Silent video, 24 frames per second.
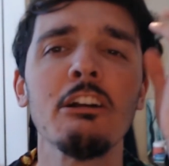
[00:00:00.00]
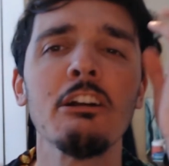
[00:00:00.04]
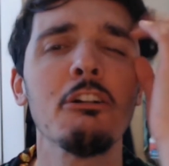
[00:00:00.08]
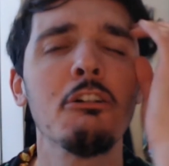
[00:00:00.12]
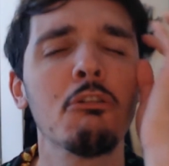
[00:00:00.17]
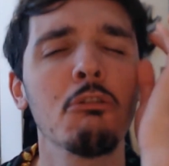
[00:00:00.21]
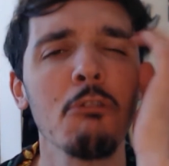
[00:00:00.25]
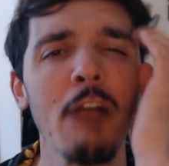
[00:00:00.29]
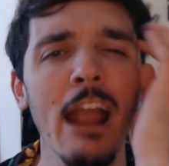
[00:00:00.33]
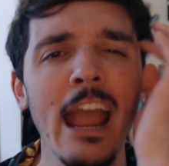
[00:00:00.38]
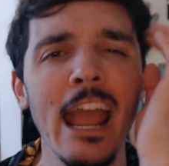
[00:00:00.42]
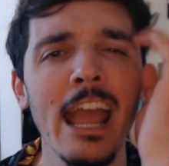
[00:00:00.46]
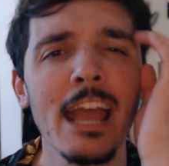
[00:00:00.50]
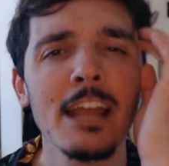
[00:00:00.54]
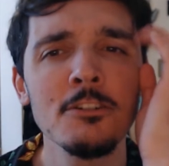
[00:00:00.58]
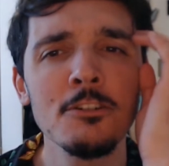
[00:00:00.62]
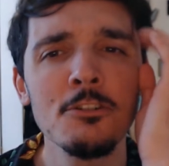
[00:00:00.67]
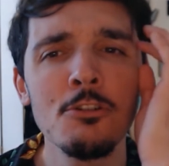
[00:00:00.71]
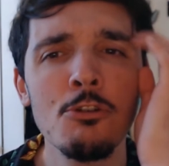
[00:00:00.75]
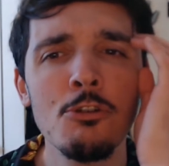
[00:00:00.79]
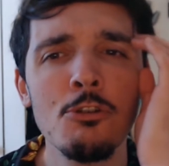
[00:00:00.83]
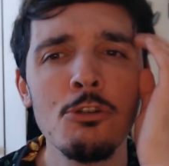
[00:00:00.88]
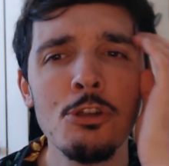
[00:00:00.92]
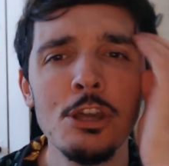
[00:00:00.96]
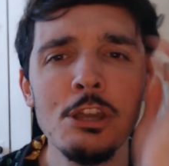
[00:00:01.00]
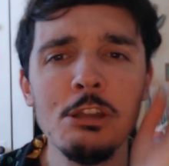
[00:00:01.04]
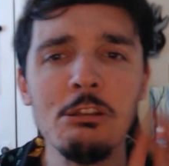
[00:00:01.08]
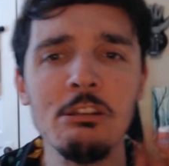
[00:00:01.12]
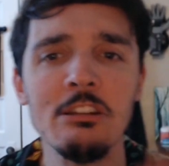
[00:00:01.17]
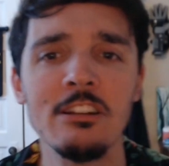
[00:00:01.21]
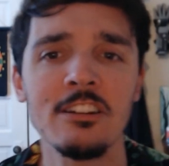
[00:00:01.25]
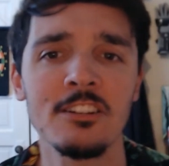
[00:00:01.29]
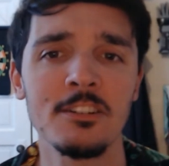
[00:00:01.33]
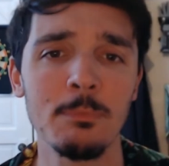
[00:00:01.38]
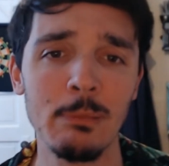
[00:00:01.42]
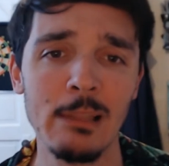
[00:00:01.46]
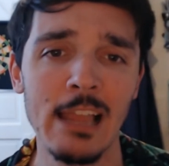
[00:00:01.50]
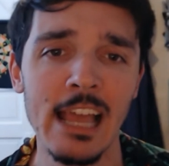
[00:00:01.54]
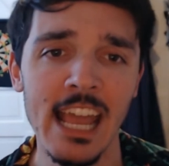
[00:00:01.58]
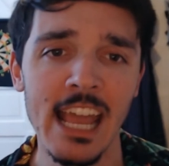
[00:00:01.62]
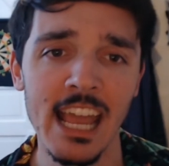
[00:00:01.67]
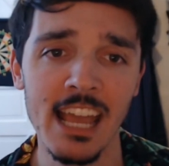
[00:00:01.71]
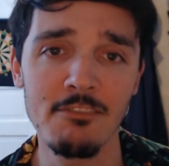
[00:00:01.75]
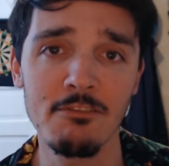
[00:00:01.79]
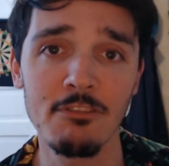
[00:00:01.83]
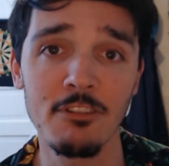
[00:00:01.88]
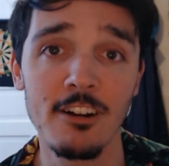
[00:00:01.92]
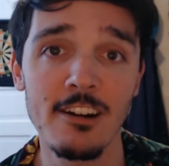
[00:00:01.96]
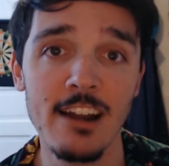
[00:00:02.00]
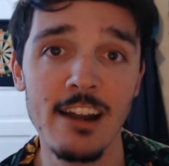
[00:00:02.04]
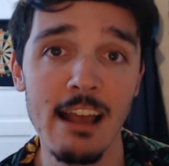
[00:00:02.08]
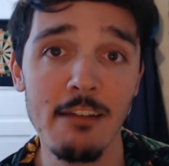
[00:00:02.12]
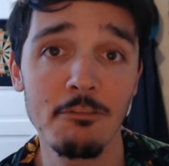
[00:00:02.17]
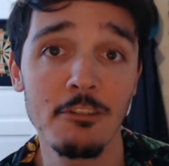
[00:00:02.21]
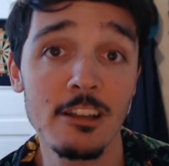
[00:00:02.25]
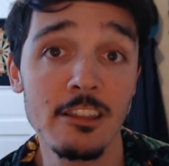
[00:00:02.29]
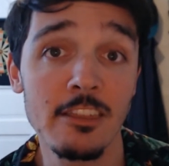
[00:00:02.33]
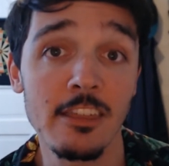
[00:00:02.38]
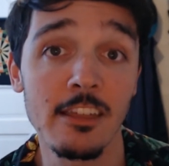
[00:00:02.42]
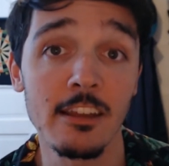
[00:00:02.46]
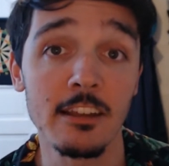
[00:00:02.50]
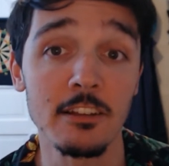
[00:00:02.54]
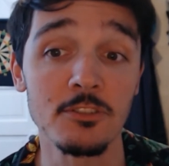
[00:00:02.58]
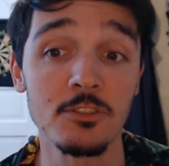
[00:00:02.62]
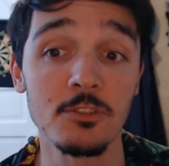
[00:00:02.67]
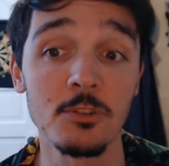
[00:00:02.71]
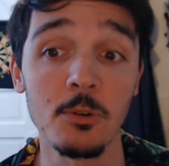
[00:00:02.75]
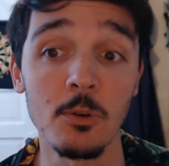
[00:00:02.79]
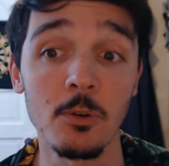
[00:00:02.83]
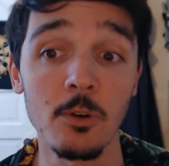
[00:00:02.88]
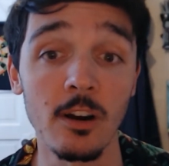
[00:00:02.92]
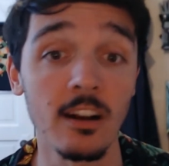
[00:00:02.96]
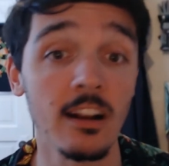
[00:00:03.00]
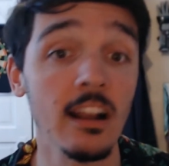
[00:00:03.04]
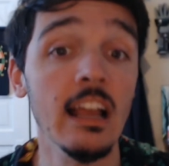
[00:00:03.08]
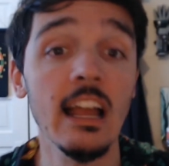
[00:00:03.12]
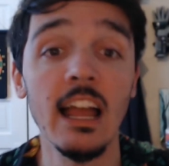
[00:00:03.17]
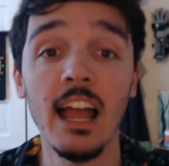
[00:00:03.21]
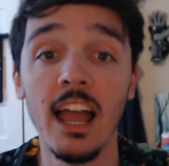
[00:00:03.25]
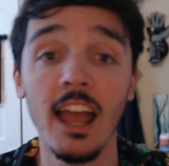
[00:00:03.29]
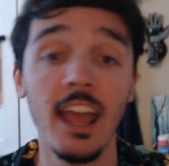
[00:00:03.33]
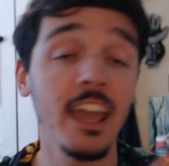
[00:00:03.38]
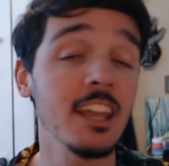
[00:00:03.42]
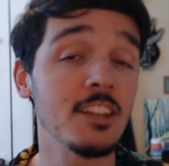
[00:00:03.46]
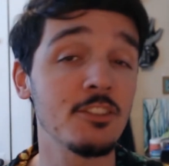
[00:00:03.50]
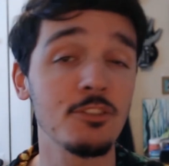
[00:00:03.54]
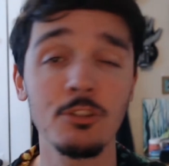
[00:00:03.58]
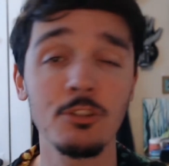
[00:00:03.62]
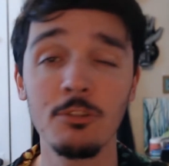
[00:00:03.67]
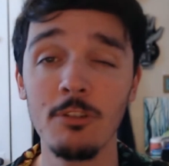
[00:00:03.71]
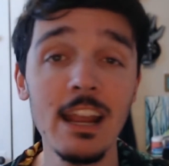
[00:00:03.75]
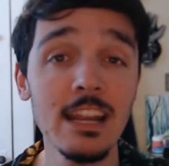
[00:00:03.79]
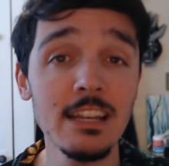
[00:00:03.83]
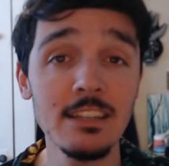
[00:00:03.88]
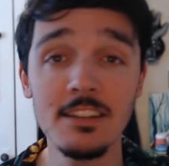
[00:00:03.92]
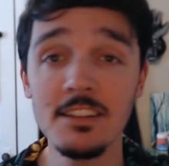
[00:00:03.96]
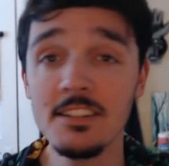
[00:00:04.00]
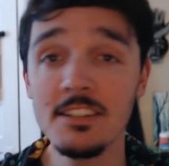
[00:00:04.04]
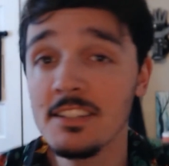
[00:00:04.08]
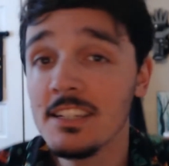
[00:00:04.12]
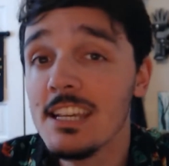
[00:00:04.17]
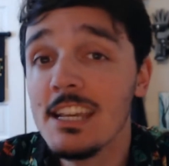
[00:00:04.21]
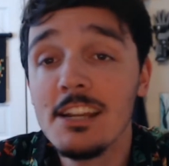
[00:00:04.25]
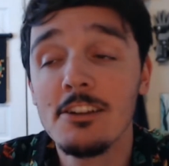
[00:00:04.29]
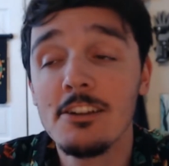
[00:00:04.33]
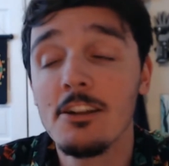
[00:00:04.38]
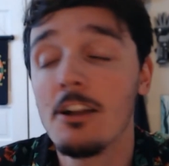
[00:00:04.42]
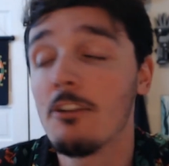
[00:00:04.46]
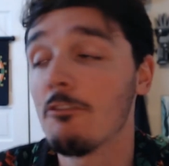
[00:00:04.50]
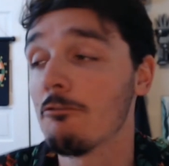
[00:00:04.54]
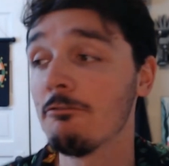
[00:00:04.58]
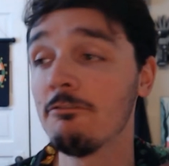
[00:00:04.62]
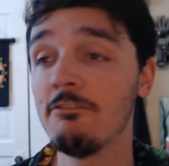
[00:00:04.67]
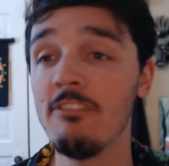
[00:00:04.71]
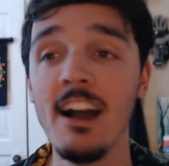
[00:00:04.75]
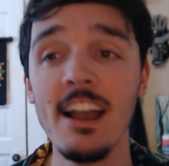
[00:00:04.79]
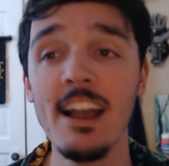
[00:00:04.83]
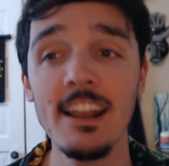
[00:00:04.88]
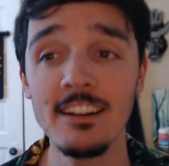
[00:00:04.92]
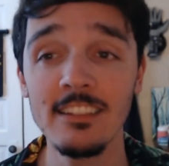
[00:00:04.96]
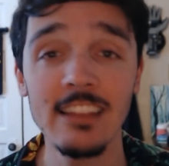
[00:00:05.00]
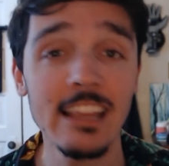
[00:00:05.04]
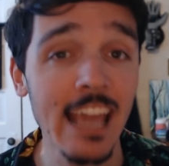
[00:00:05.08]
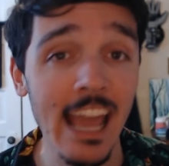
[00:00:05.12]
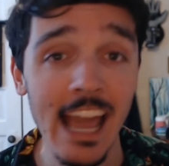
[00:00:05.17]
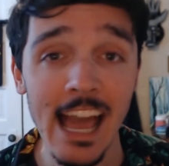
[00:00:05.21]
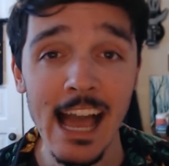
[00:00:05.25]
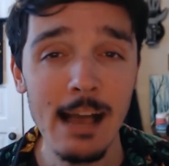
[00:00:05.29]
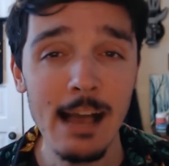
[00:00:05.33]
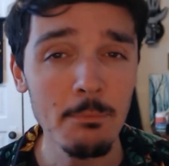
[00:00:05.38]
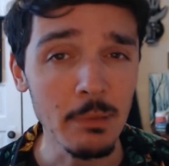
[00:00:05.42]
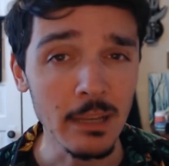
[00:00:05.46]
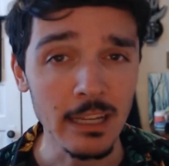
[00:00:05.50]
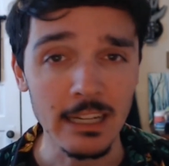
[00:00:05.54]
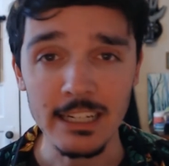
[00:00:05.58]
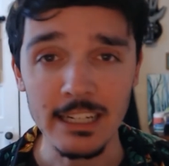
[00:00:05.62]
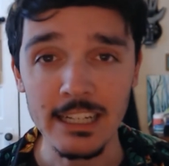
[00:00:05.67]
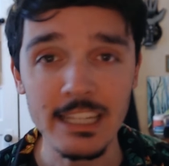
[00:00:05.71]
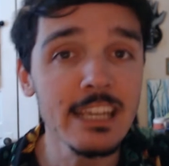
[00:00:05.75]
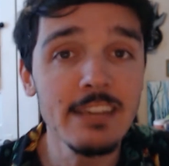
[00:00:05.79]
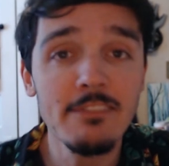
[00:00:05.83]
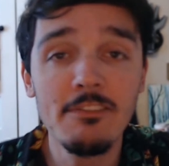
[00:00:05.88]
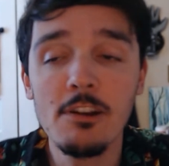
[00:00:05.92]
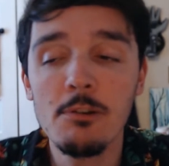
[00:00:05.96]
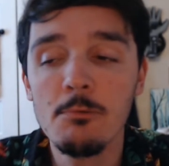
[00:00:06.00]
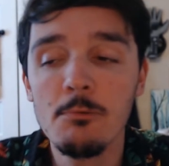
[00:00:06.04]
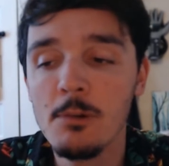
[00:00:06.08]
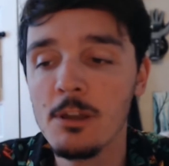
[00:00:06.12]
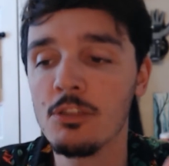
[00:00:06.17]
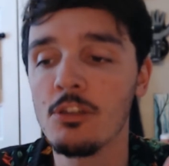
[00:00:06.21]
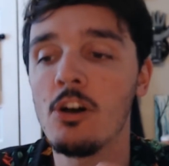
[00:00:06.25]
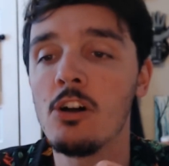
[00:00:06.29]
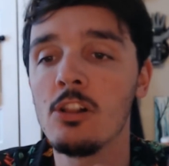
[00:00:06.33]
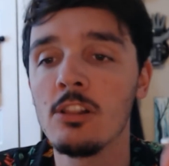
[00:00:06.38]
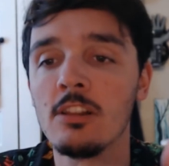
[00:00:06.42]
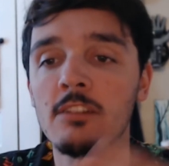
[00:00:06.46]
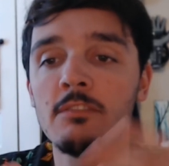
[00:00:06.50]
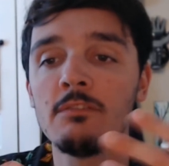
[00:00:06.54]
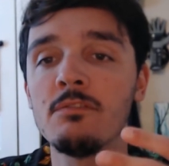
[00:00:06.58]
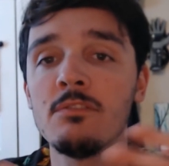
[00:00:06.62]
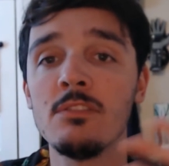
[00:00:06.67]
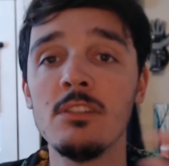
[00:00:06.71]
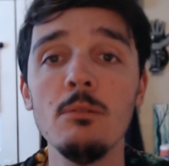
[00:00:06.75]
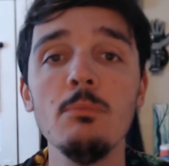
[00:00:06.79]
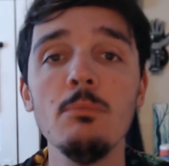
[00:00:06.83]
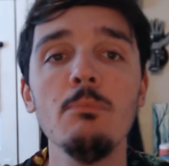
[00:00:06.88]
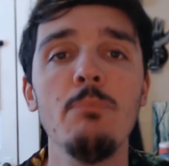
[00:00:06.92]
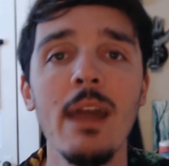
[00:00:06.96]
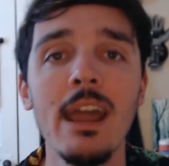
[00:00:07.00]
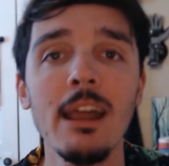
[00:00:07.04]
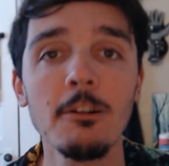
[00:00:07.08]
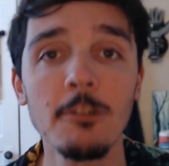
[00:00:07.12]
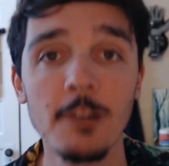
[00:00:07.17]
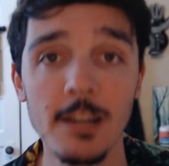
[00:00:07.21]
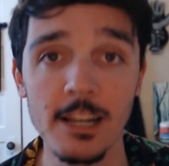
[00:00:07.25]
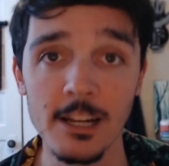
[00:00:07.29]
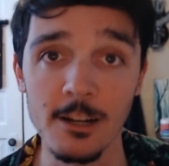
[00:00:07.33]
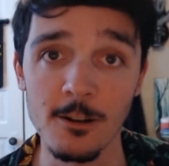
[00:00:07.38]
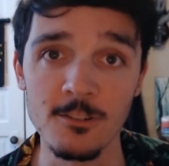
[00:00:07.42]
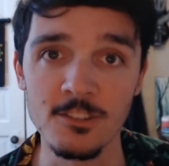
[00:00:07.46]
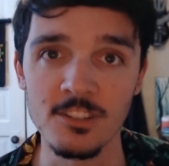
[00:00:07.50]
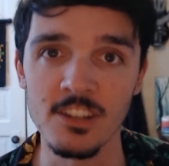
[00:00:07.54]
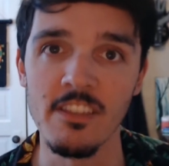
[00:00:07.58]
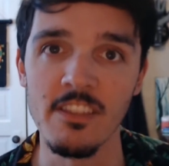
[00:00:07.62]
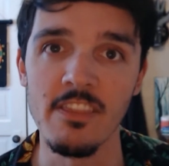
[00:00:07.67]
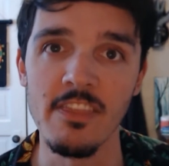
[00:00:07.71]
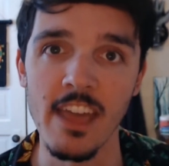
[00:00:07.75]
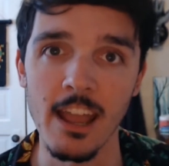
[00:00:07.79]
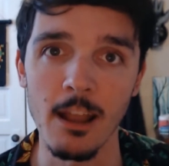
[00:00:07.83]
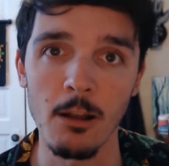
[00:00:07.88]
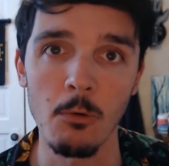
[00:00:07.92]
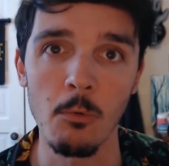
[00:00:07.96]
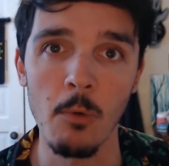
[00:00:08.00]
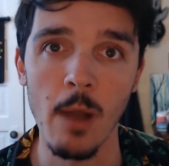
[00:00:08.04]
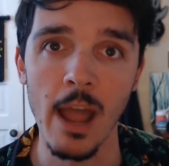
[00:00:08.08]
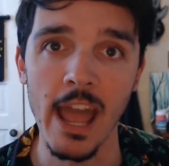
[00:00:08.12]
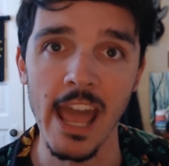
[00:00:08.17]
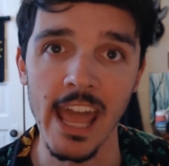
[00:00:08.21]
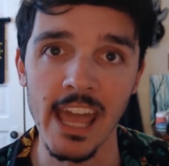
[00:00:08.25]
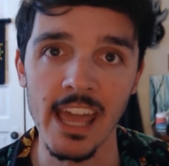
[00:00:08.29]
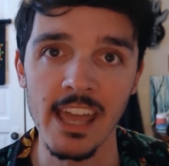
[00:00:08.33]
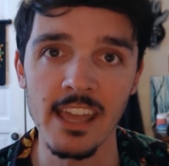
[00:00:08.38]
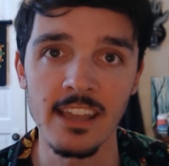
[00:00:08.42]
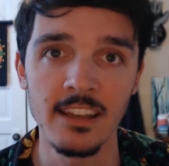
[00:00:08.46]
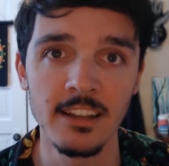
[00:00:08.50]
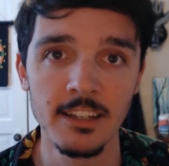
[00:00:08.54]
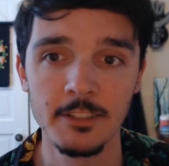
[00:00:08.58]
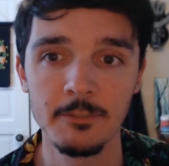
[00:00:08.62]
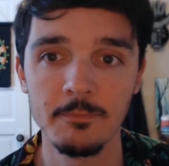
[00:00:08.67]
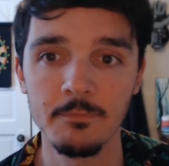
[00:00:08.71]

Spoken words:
grand genius plan for an everything store, it's great to see it finally happen, even with all of the barriers in their way.